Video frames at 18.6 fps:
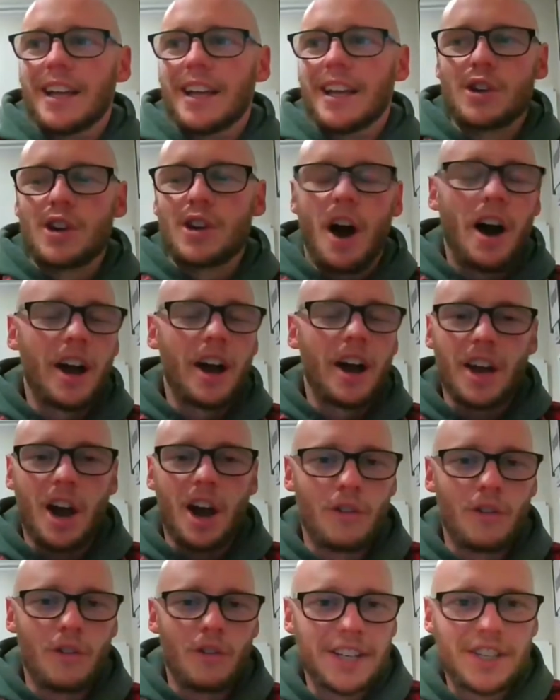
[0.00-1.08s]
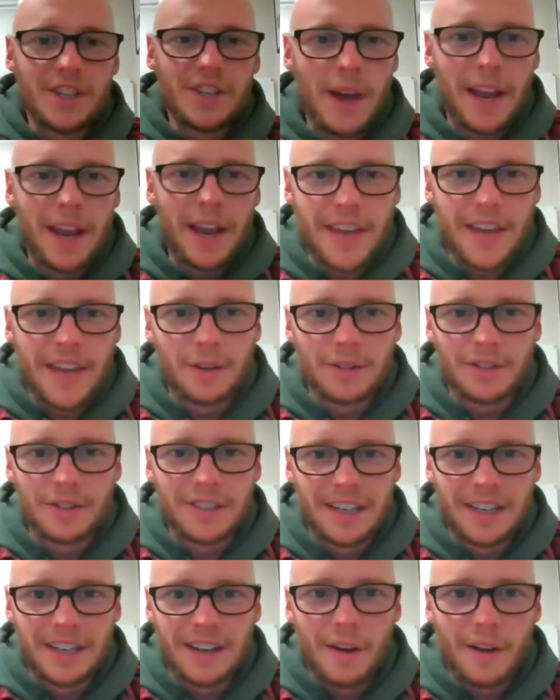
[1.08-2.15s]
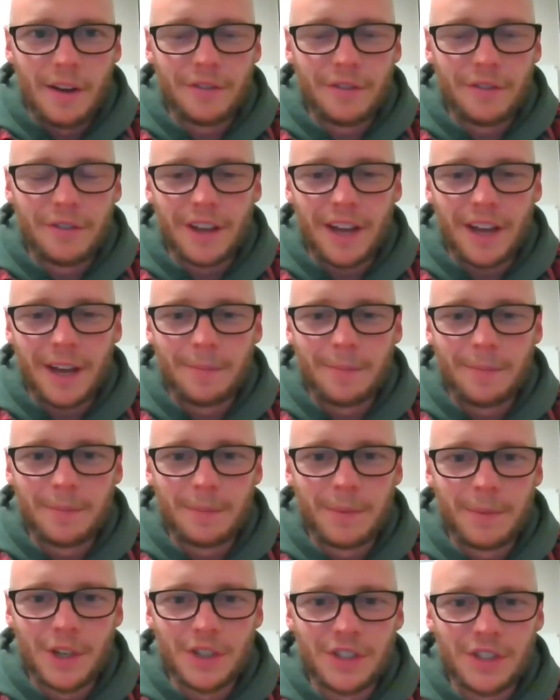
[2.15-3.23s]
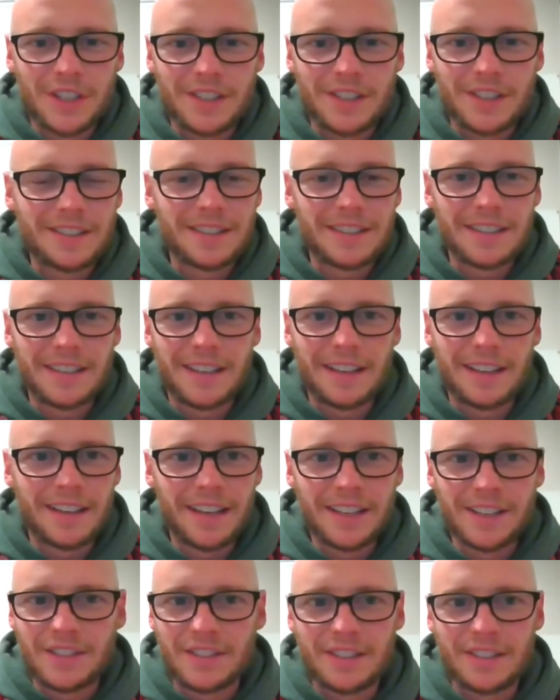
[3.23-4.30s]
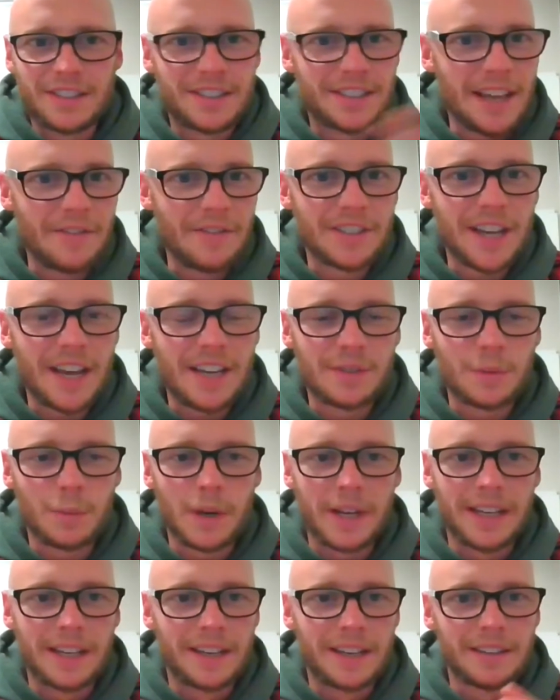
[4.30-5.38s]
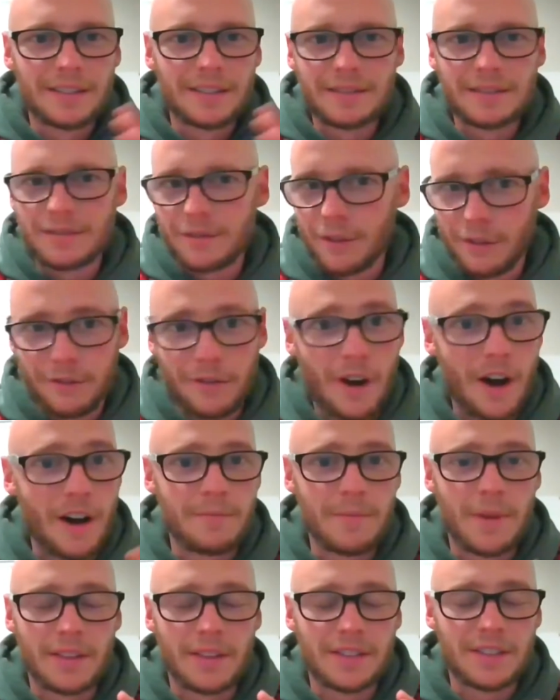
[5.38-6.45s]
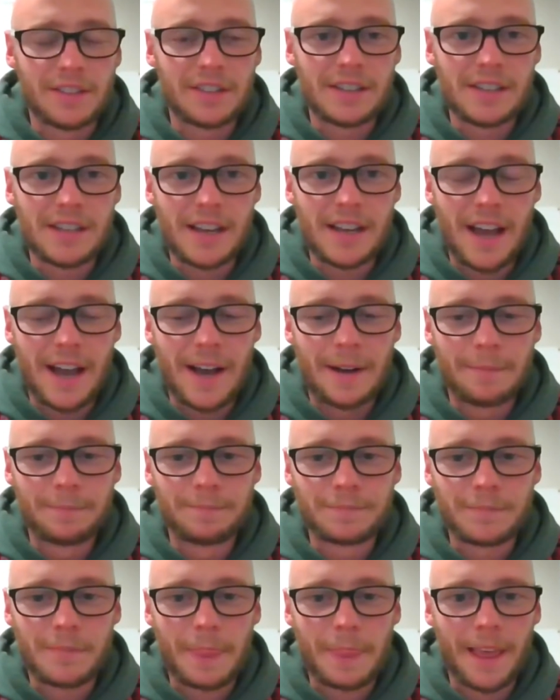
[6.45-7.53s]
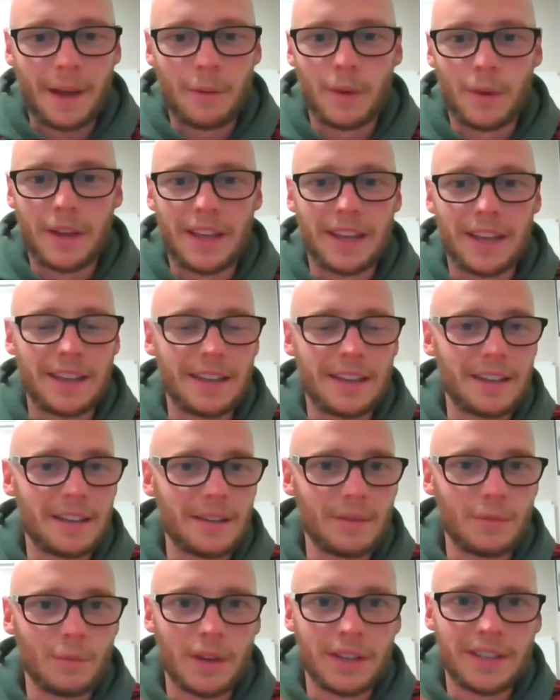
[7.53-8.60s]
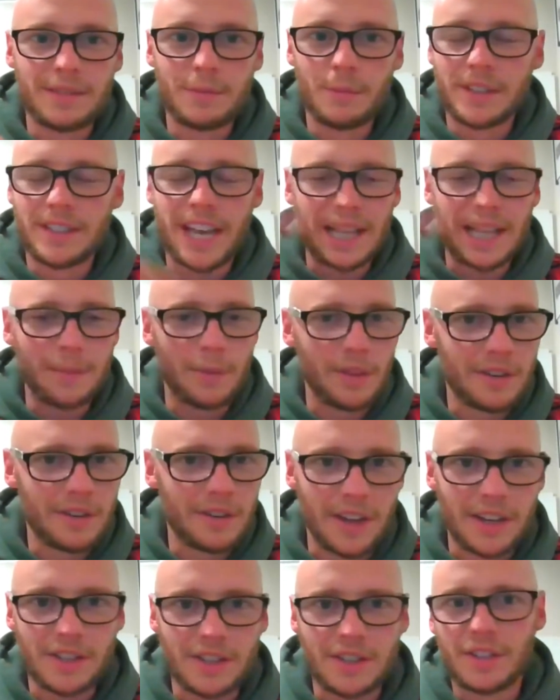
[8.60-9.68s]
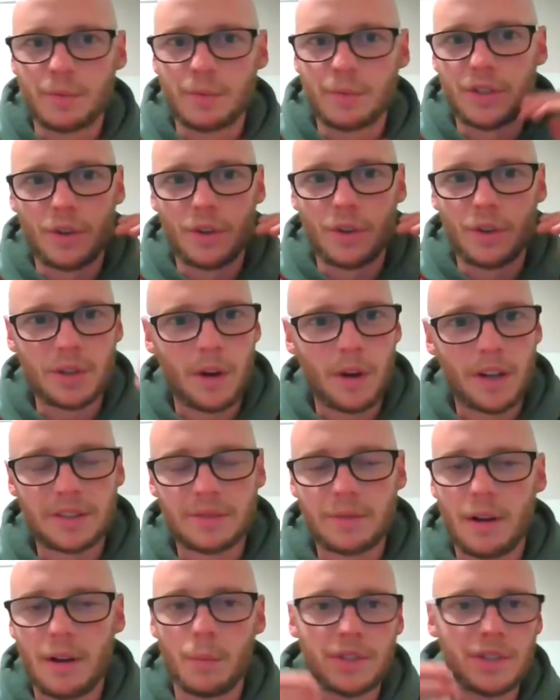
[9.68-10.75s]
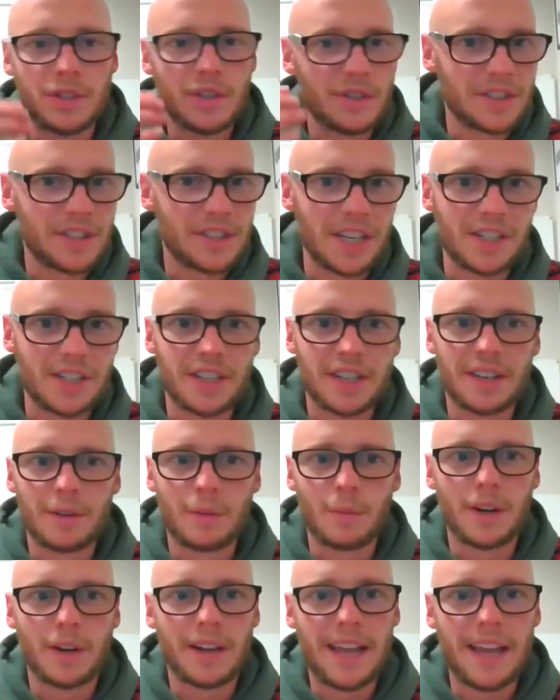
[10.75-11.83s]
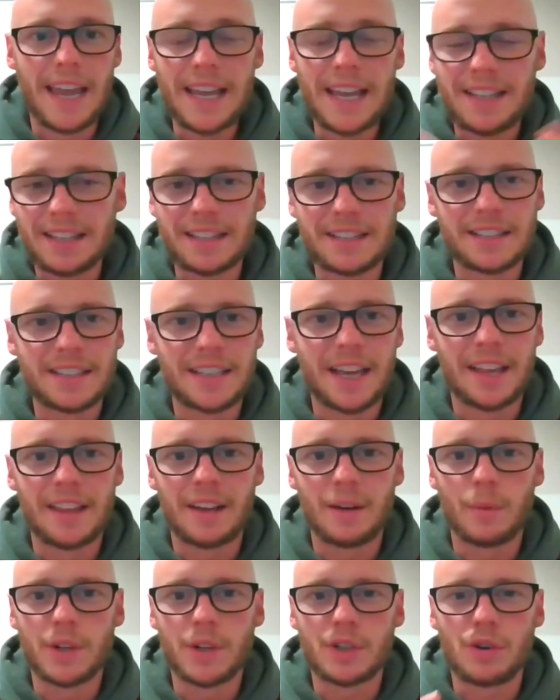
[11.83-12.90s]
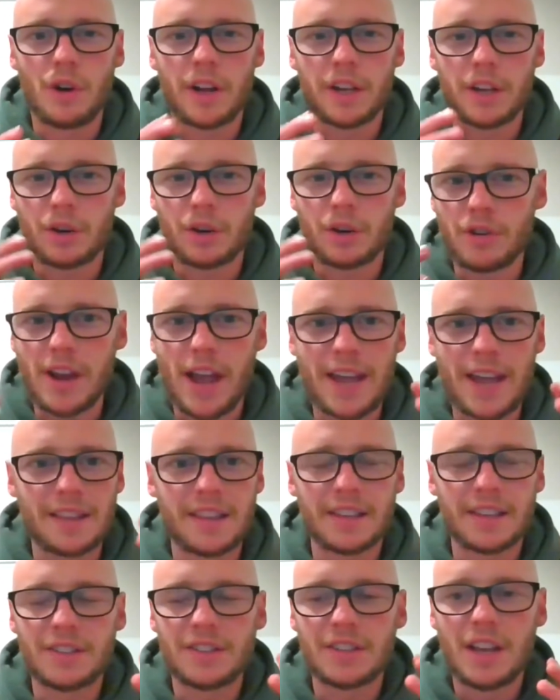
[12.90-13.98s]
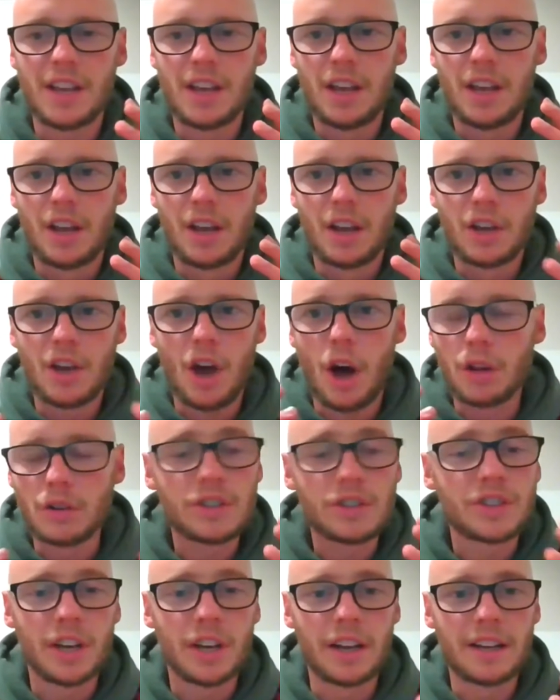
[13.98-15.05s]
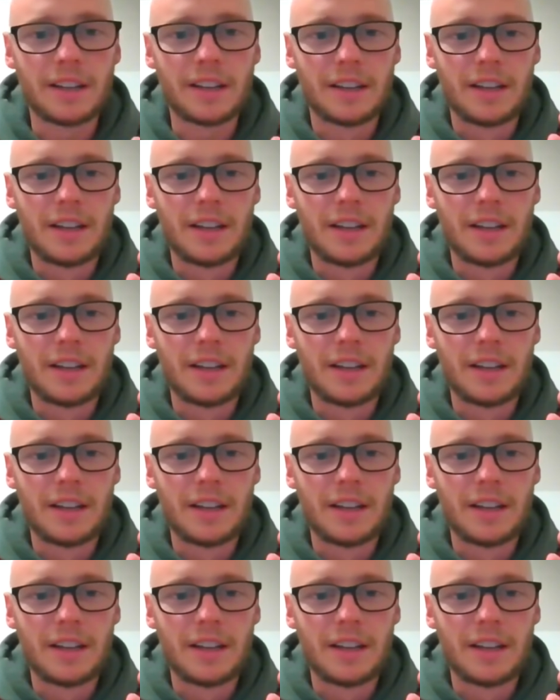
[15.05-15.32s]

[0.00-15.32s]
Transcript: you kind of can't really do anything else in life, because it's 7 days a week for 5 months. And we take them on the adventures. We're doing the one-to-one, we're doing the teaching, we're eating together, we're trying to create this culture